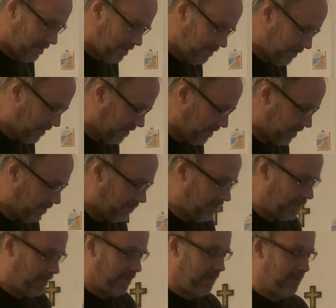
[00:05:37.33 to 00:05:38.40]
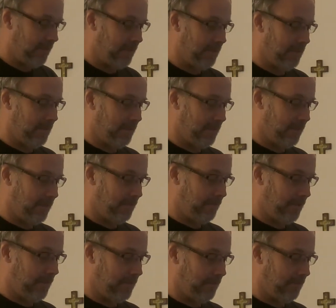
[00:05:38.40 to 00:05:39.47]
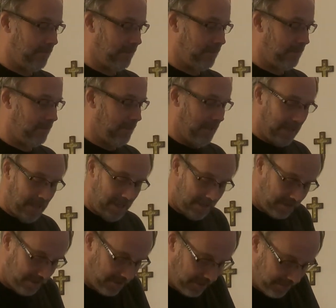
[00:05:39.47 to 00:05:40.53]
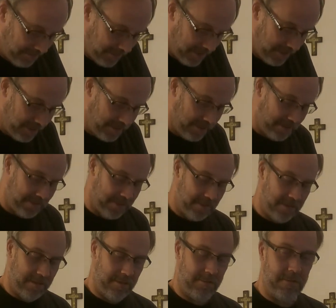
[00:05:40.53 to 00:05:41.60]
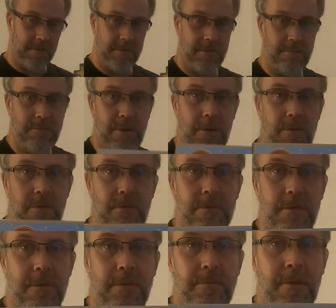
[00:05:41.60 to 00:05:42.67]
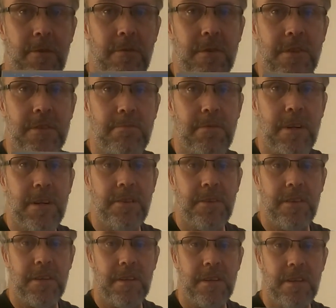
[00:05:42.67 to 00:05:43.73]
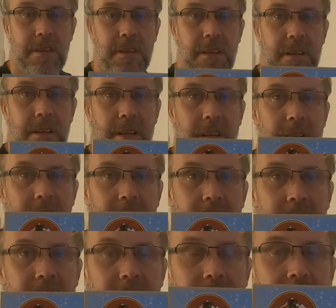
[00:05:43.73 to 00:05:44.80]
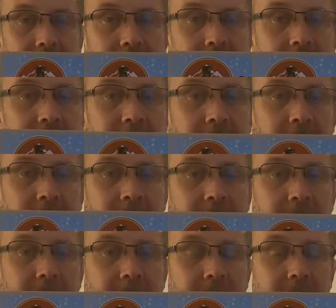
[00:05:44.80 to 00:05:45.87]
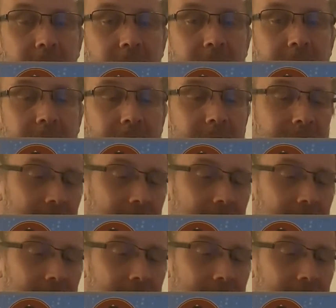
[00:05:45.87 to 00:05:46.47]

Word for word: let me see hold on nope that's the Russian so this right here is the northern pole North Pole Express it's a train set for like